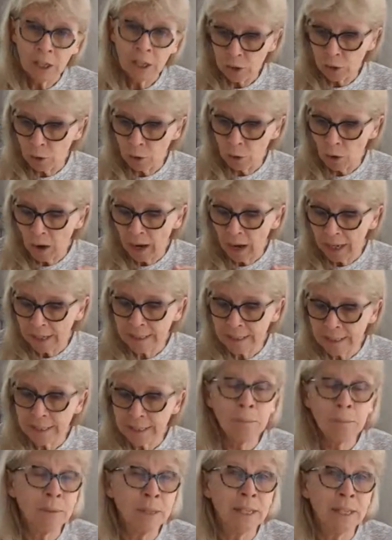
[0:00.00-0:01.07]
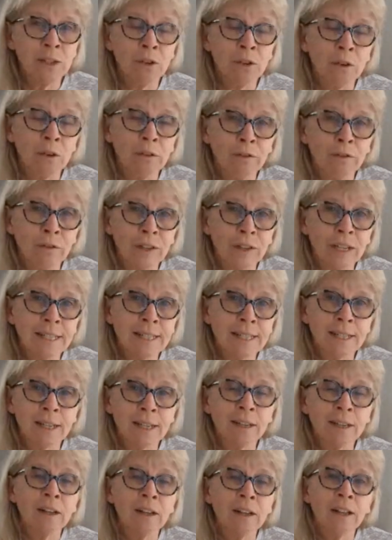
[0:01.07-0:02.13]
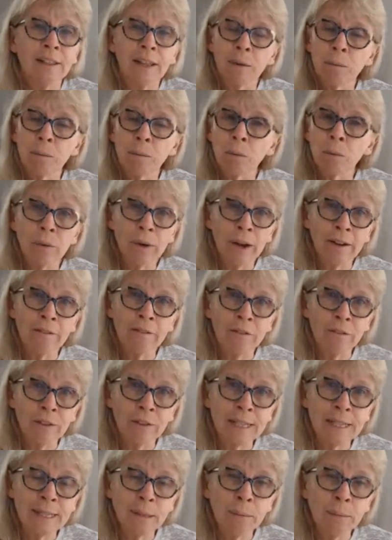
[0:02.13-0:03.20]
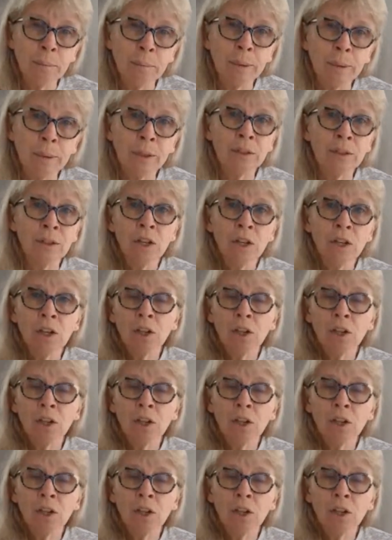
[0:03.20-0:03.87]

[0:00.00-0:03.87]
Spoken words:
Your items in your freezer, they won't have freezer burn.